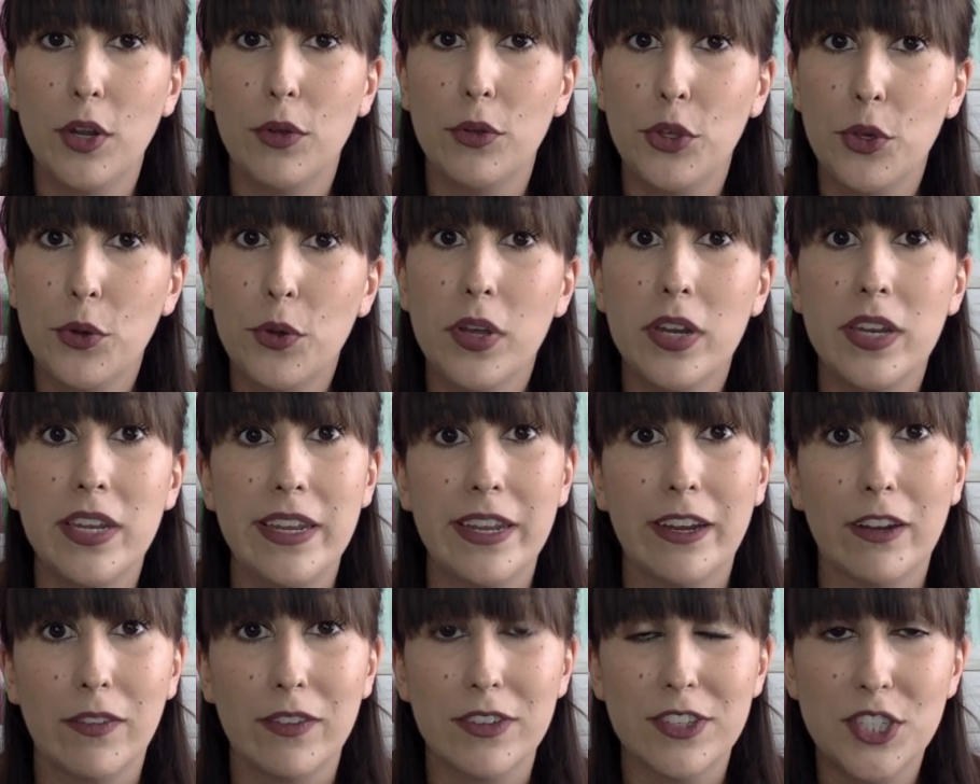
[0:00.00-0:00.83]
you couldn't
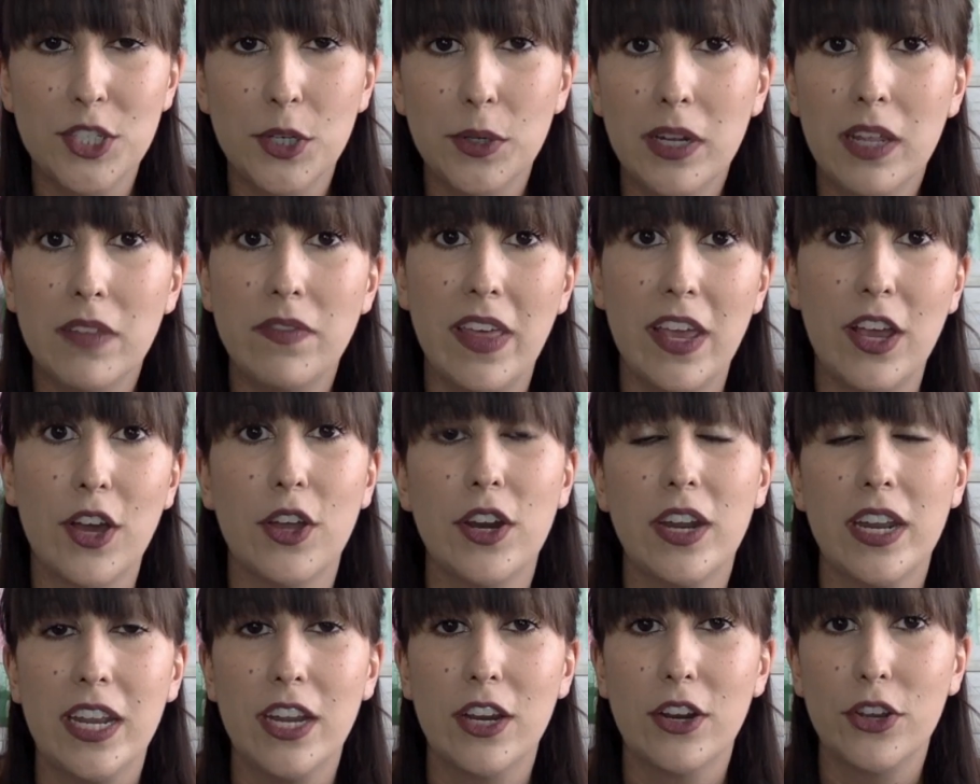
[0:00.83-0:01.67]
hear the student, they
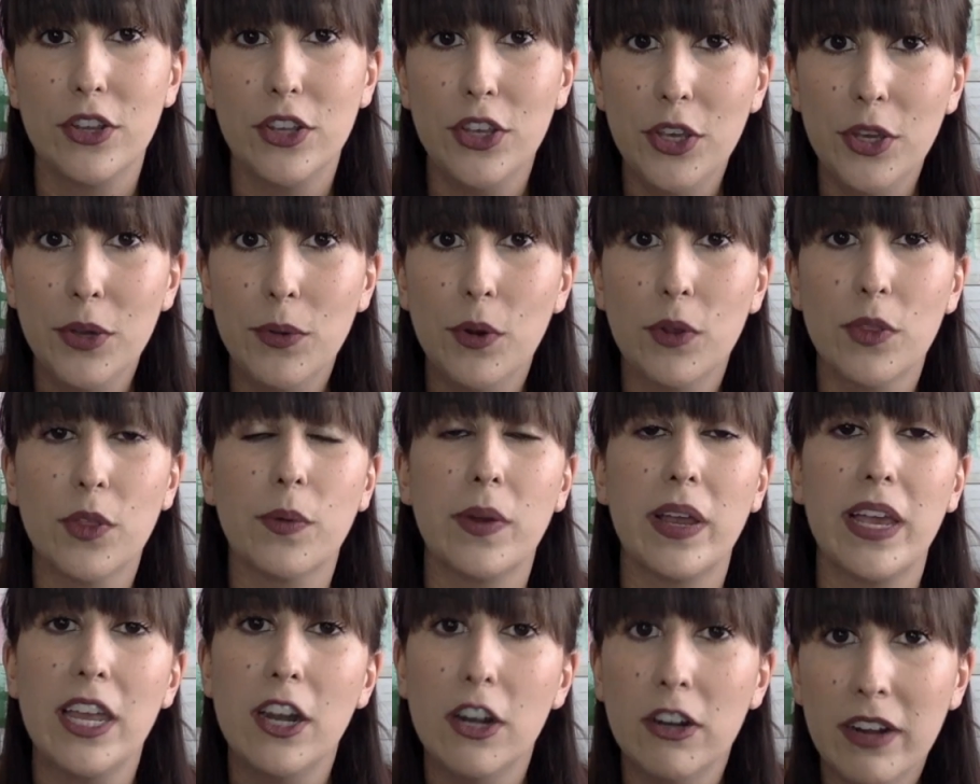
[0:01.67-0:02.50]
couldn't hear you, or there
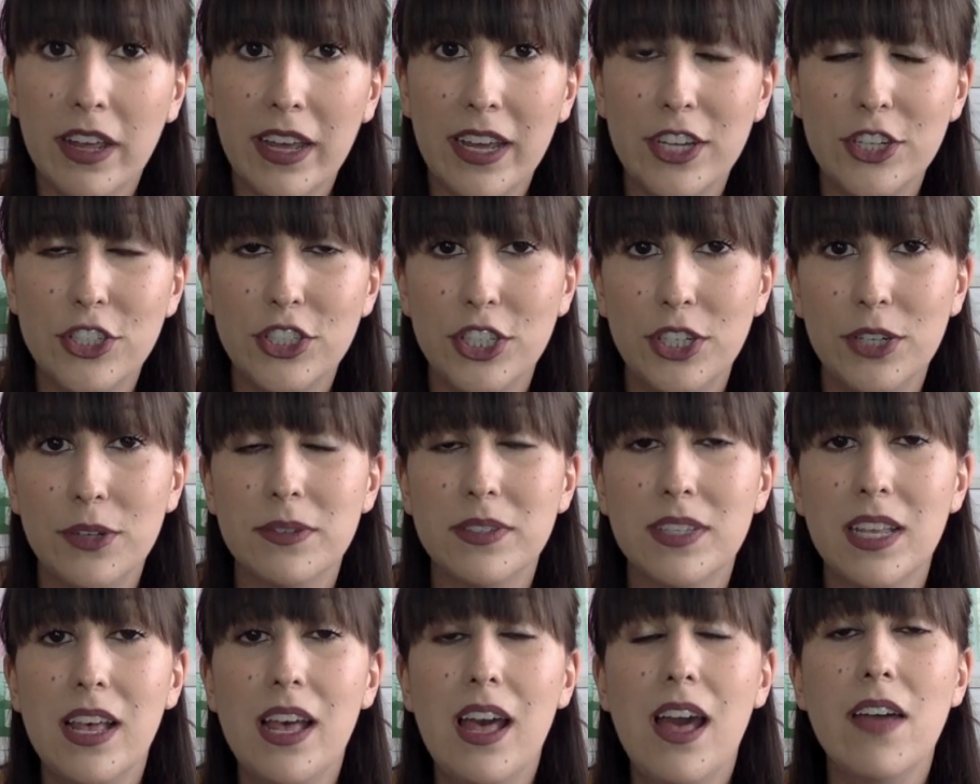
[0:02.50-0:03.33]
were internet issues,